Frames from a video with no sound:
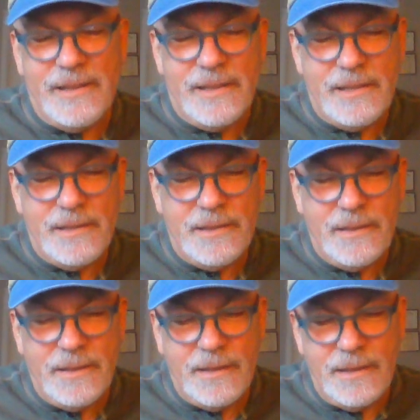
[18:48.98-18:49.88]

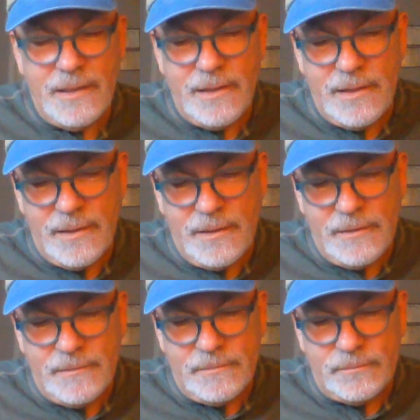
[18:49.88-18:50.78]

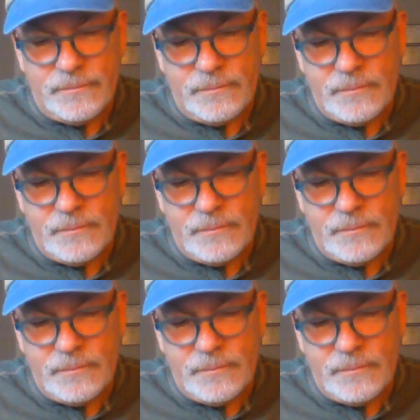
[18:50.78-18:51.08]
No one is speaking in this clip.